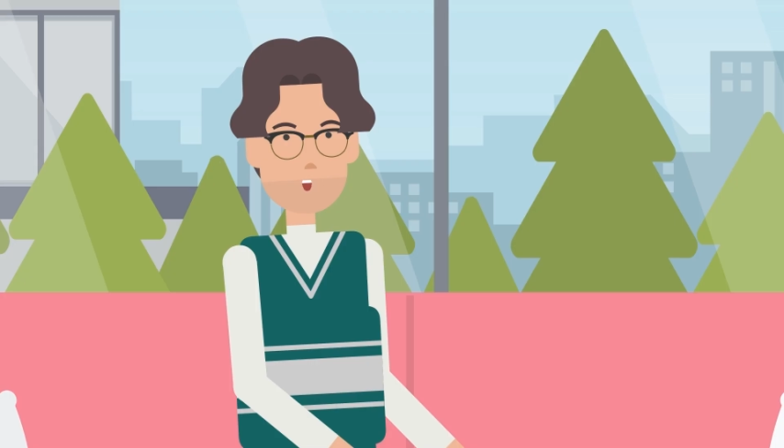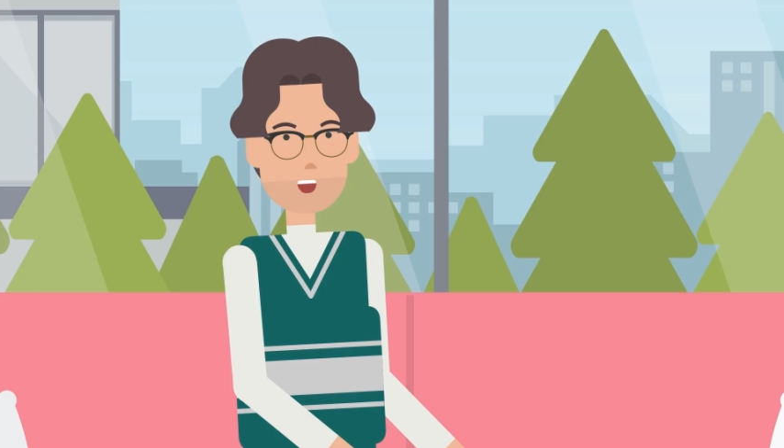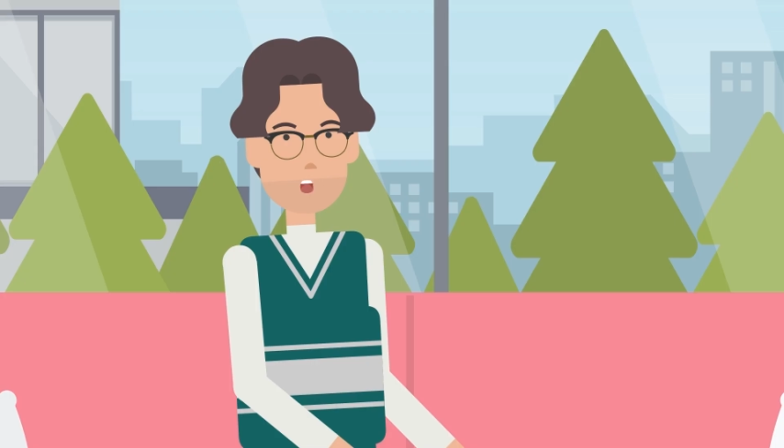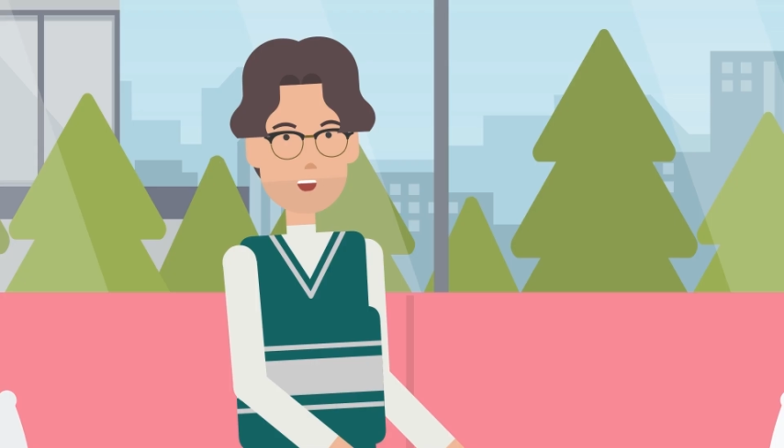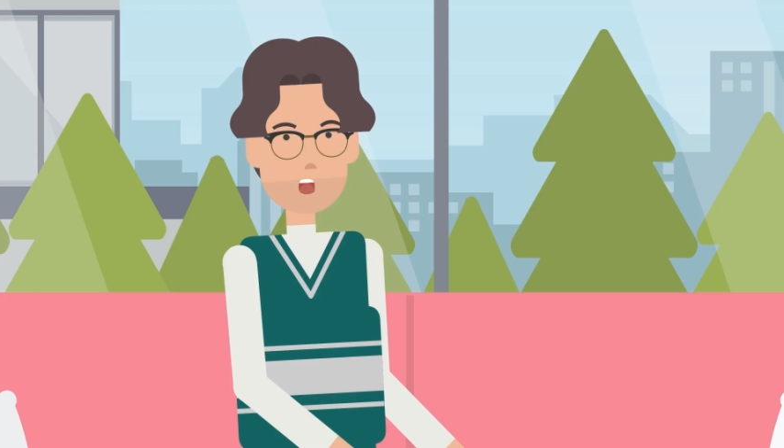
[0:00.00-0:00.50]

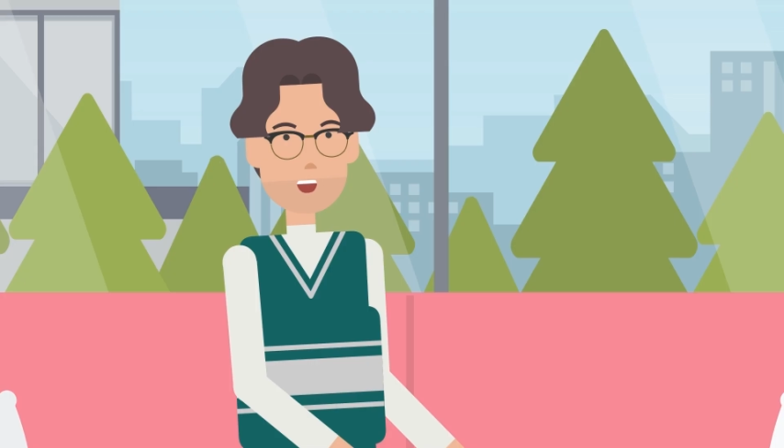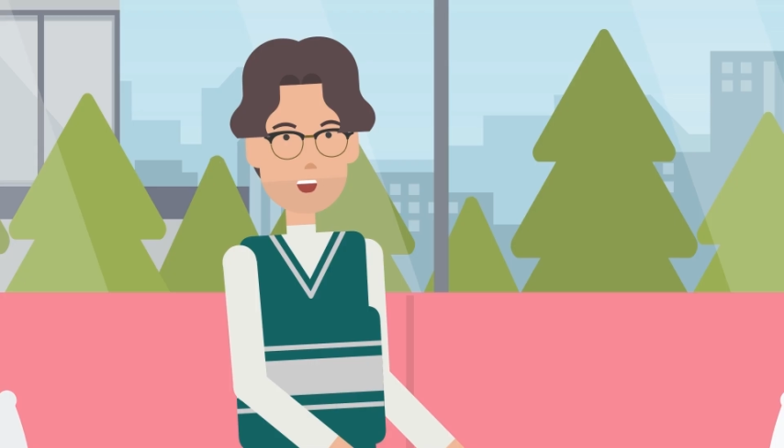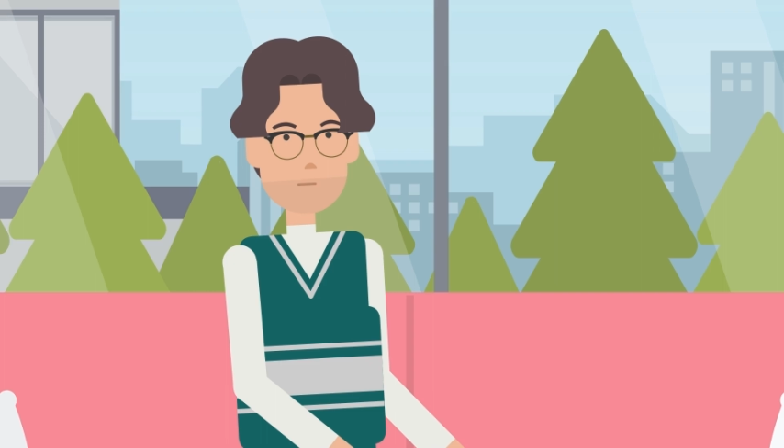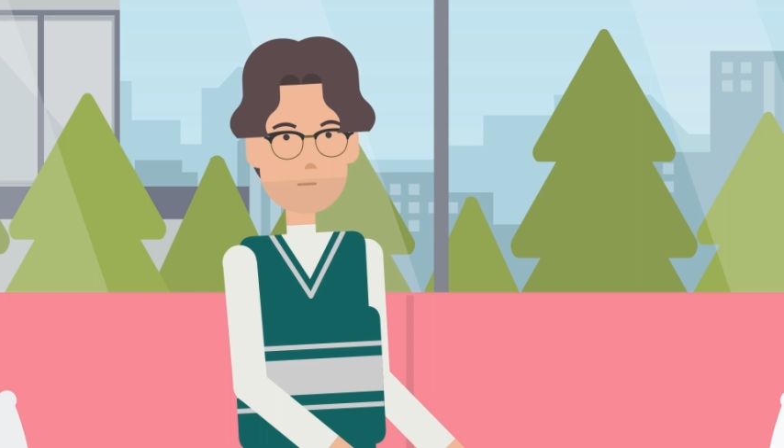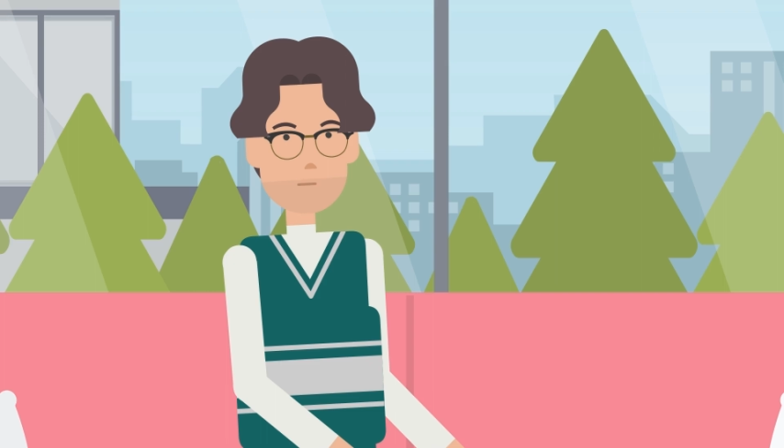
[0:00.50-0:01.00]

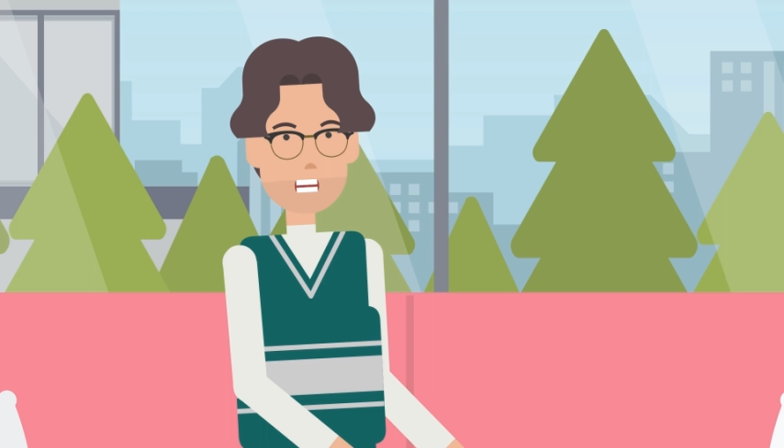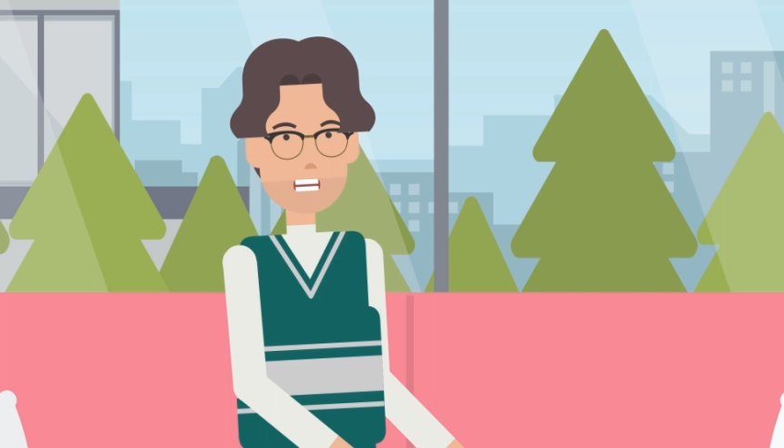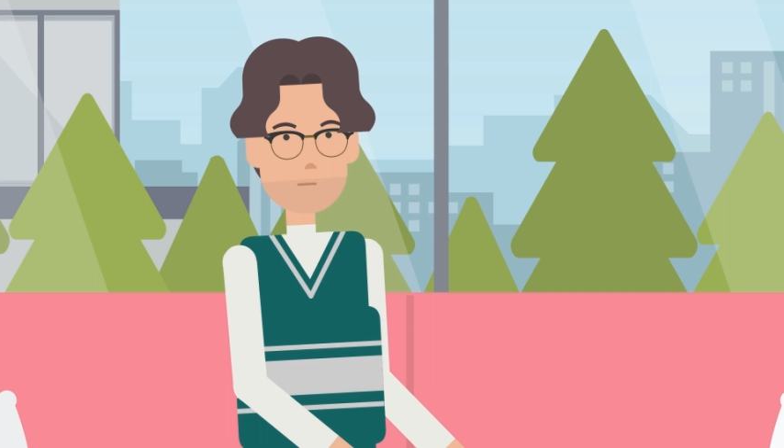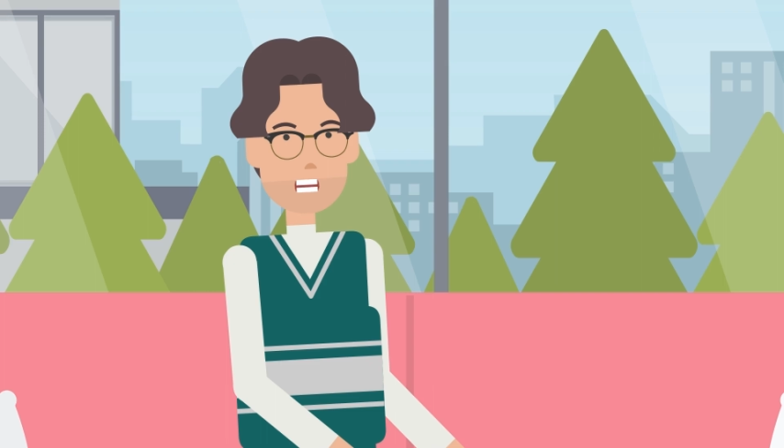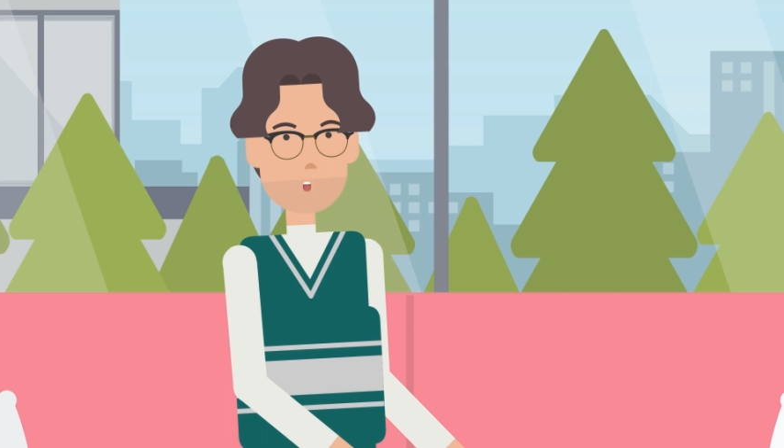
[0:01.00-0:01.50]
multi-chain,
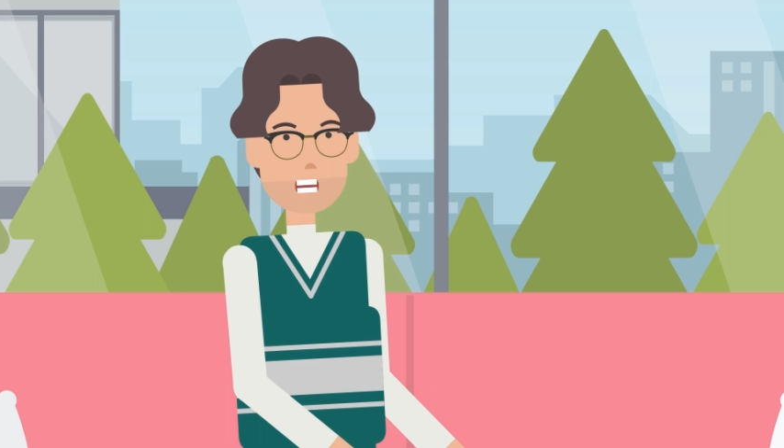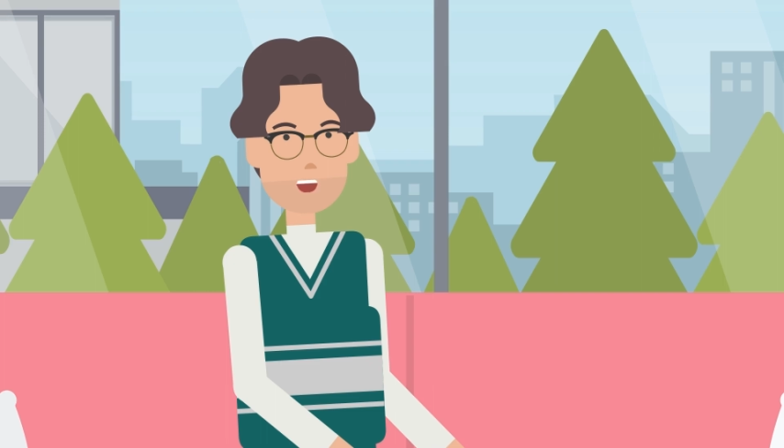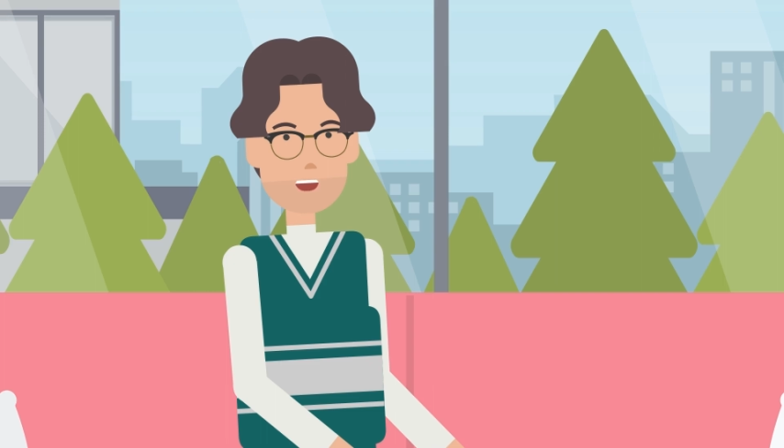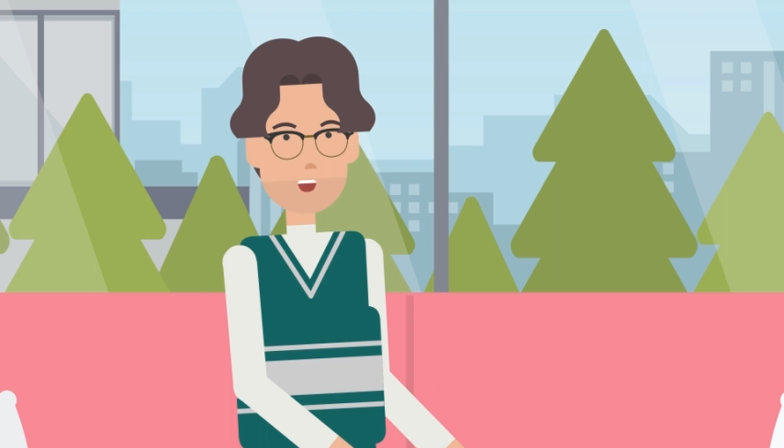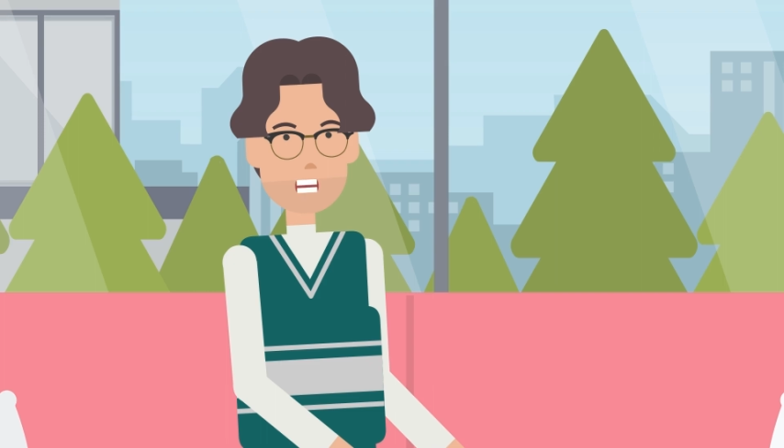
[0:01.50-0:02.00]
NFT
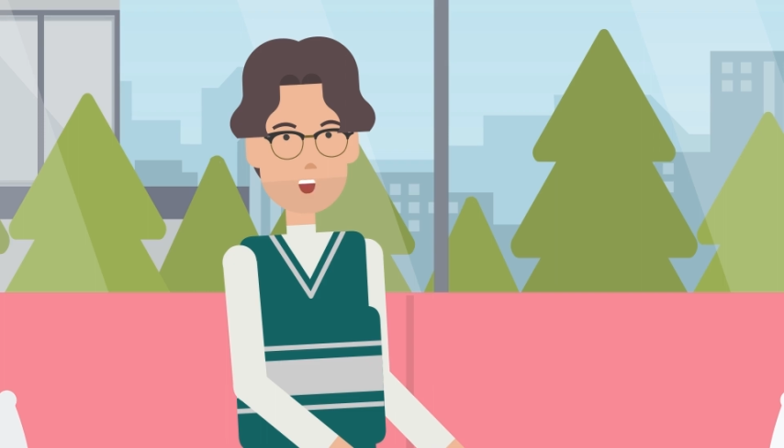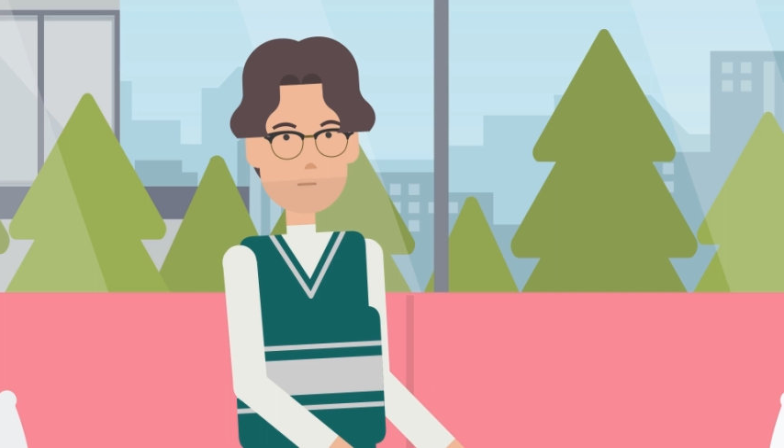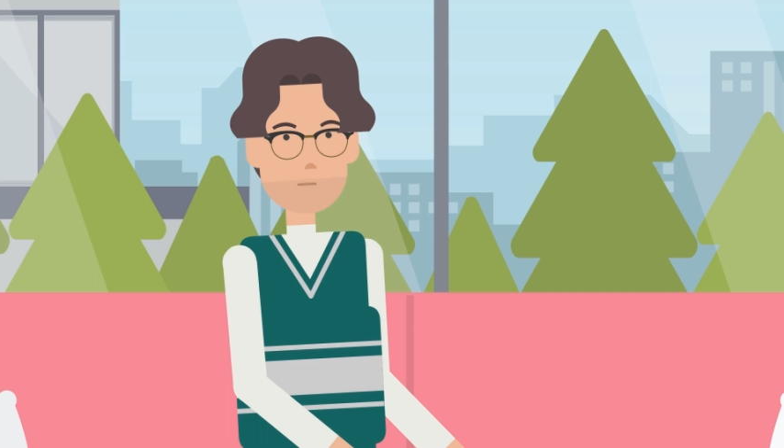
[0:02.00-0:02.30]
generator,